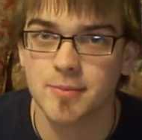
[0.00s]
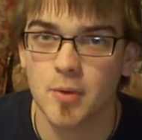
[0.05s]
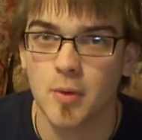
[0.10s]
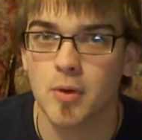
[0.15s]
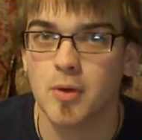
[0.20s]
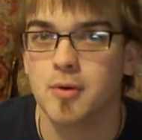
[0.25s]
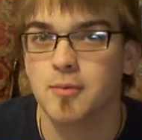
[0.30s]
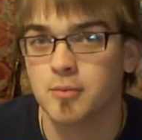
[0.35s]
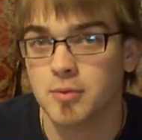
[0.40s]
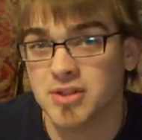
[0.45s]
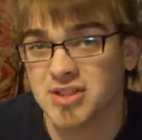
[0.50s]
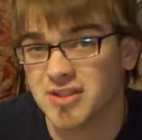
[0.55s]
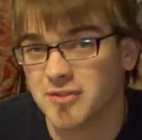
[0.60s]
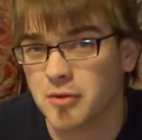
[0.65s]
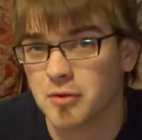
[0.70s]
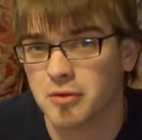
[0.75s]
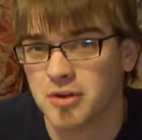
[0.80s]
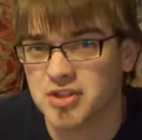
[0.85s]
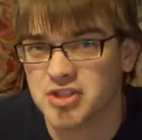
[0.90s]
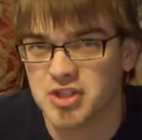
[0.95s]
or
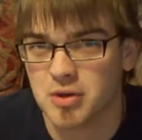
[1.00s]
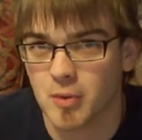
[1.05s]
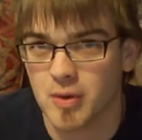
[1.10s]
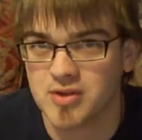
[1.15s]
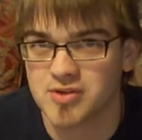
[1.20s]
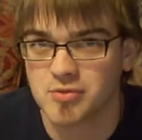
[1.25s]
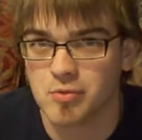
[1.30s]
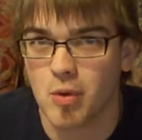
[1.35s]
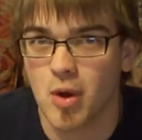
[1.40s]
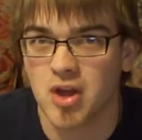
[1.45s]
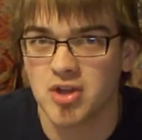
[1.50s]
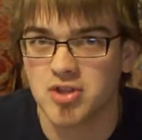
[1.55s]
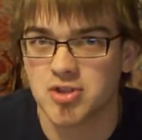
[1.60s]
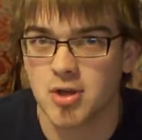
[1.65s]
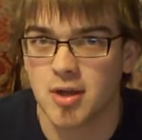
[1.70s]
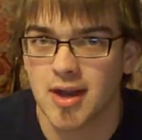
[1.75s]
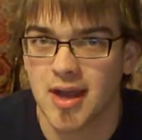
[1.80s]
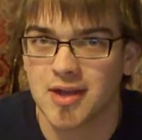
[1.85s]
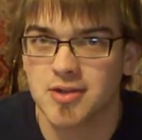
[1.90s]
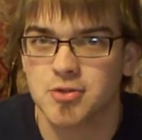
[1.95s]
whichever wrist she wears a watch
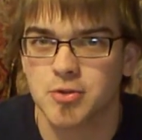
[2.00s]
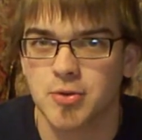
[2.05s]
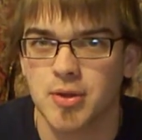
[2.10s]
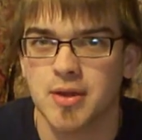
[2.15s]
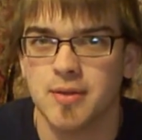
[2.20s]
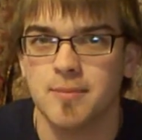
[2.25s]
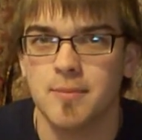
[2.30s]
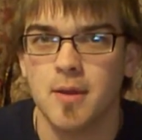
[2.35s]
on, actually.